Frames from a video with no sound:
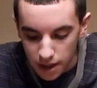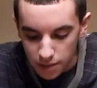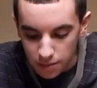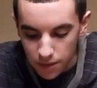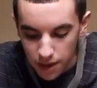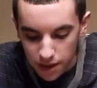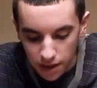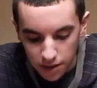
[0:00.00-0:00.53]

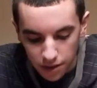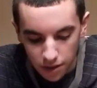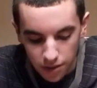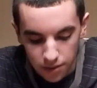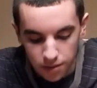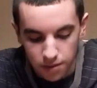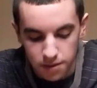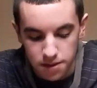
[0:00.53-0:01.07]
Many other
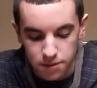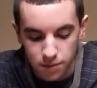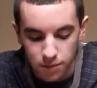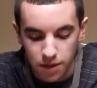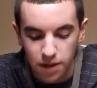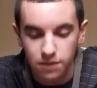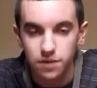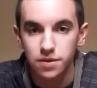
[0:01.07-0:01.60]
authors will
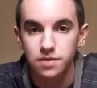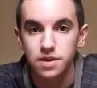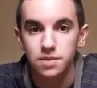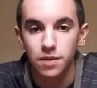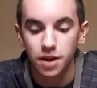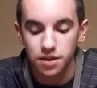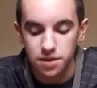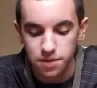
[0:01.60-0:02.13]
be influenced
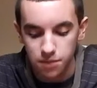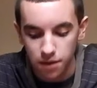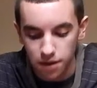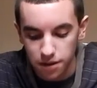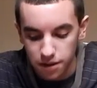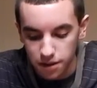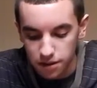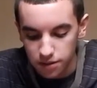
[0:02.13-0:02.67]
by this work,
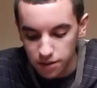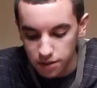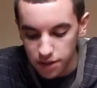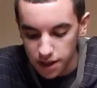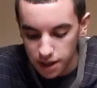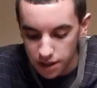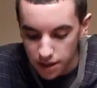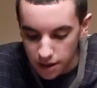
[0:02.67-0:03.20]

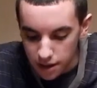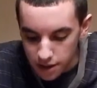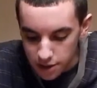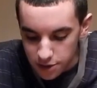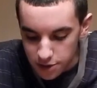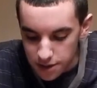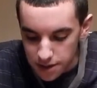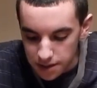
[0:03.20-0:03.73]
including
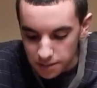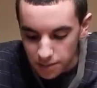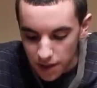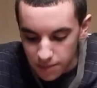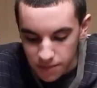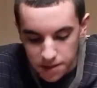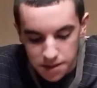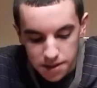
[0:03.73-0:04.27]

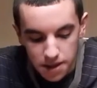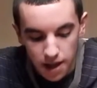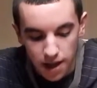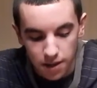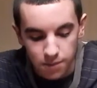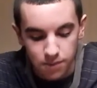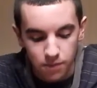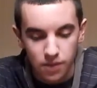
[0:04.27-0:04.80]
Jean-Baptiste
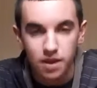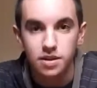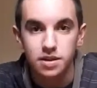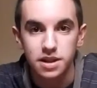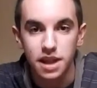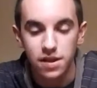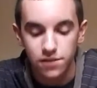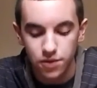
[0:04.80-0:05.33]
Say,
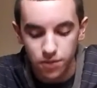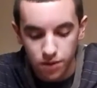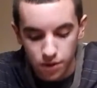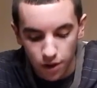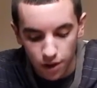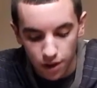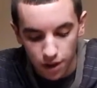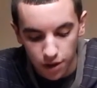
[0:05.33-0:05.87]
David
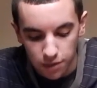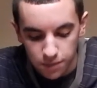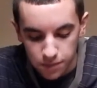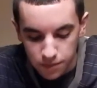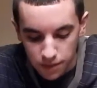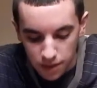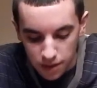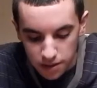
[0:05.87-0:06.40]
Ricardo,
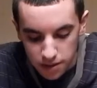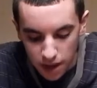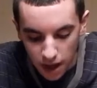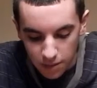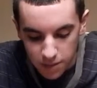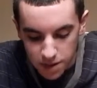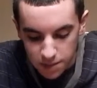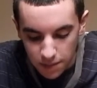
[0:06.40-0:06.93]

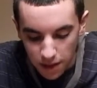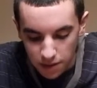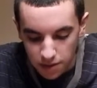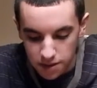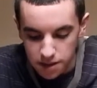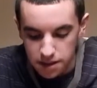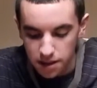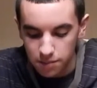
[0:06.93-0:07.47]
Thomas
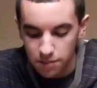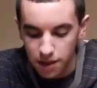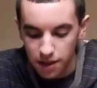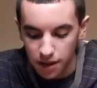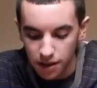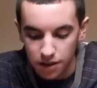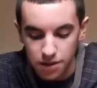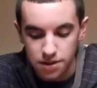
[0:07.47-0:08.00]
Malthus, and many
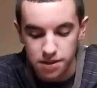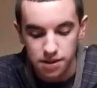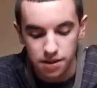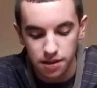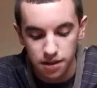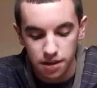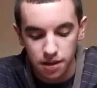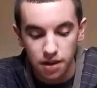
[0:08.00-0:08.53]
others.
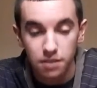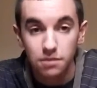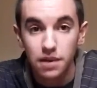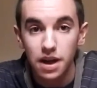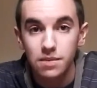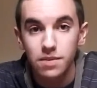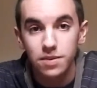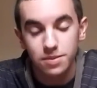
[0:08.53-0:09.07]

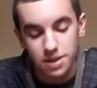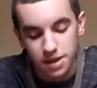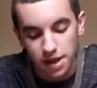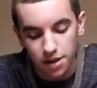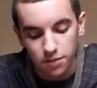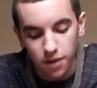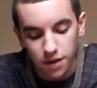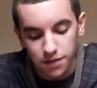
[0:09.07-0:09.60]
Many people say
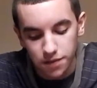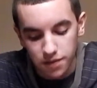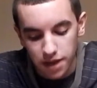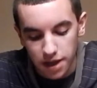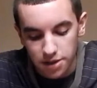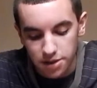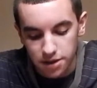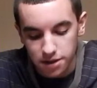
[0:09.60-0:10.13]
The Wealth of
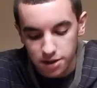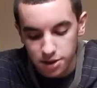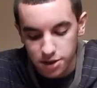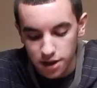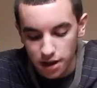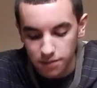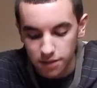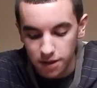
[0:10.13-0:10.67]
Nations
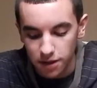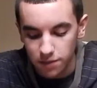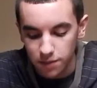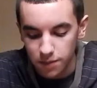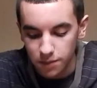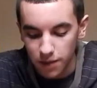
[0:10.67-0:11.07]
shaped government